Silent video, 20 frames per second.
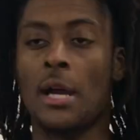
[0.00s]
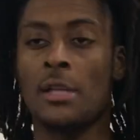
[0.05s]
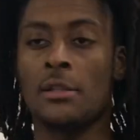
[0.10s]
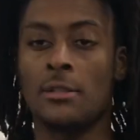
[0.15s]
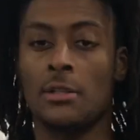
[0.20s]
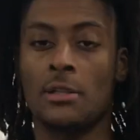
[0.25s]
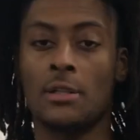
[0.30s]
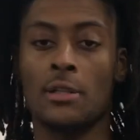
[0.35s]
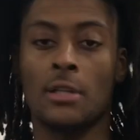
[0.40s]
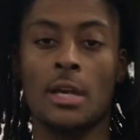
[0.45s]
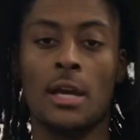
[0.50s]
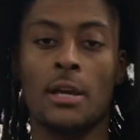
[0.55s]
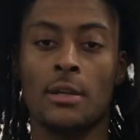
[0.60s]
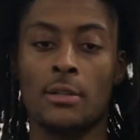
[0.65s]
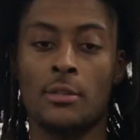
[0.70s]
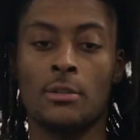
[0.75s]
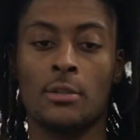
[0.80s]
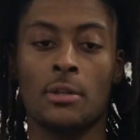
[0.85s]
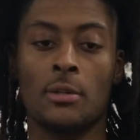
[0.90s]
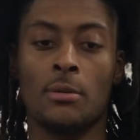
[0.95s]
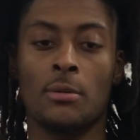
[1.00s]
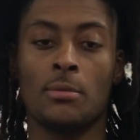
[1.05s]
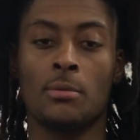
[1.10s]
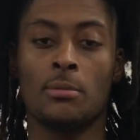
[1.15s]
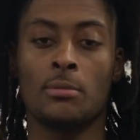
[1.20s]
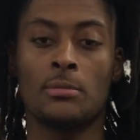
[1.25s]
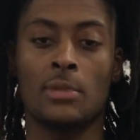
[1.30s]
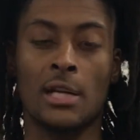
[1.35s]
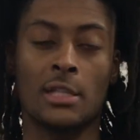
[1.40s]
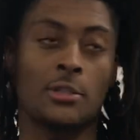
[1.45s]
I took a lot of, you know,
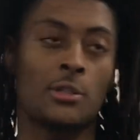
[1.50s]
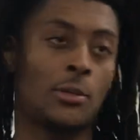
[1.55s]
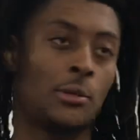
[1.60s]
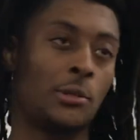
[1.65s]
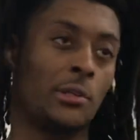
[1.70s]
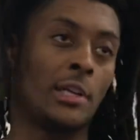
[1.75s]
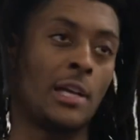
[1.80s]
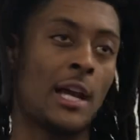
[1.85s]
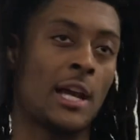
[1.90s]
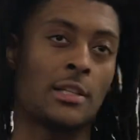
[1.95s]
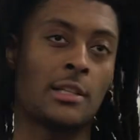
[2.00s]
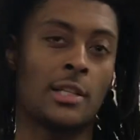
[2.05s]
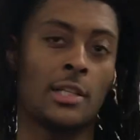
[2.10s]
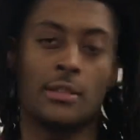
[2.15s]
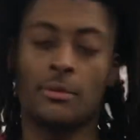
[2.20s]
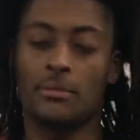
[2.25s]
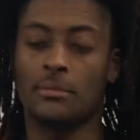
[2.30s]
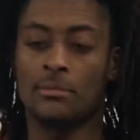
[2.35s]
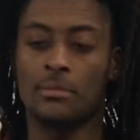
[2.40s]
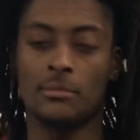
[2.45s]
I told the guy like,